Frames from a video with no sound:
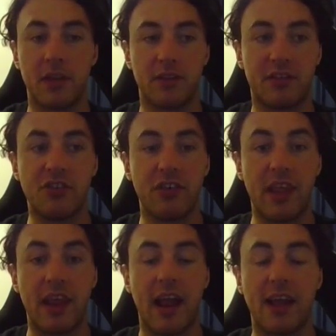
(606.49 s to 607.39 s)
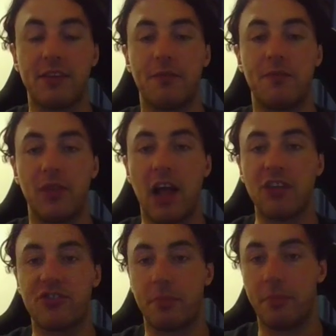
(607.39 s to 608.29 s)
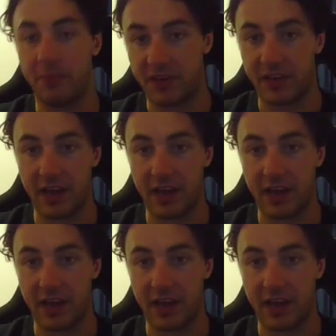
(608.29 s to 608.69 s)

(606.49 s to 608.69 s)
Syndra then had to flash to